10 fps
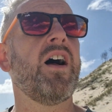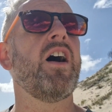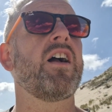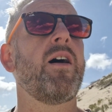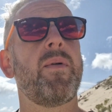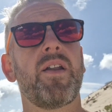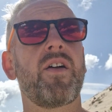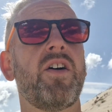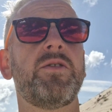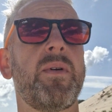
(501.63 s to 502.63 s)
A couple of the
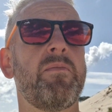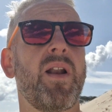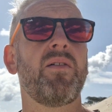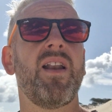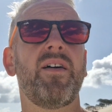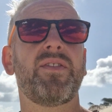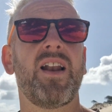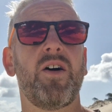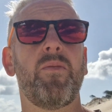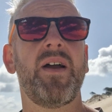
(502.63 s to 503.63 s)
guys have been blown left a
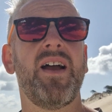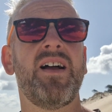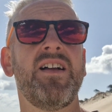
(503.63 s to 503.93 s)
little bit,